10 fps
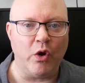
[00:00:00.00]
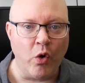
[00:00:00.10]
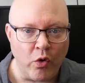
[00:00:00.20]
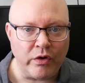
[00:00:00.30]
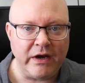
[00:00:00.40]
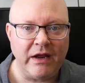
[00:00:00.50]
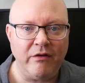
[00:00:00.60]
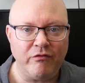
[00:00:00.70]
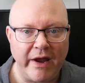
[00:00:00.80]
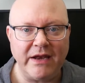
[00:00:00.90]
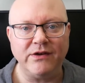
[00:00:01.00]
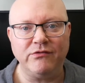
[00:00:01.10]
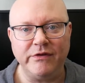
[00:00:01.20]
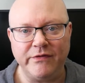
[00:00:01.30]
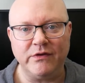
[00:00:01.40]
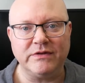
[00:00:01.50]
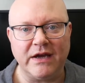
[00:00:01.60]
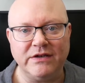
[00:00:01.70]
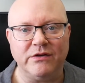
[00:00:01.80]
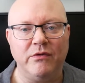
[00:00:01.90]
only radio reviews I
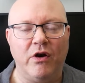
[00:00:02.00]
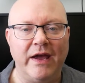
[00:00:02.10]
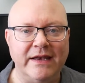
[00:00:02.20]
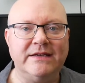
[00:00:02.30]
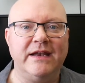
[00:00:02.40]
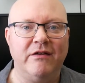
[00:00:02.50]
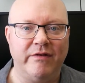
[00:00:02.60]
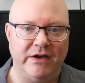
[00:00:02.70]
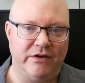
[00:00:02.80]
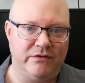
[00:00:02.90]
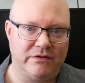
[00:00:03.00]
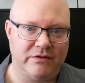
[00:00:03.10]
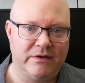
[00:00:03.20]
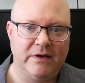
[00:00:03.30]
do are internet radios.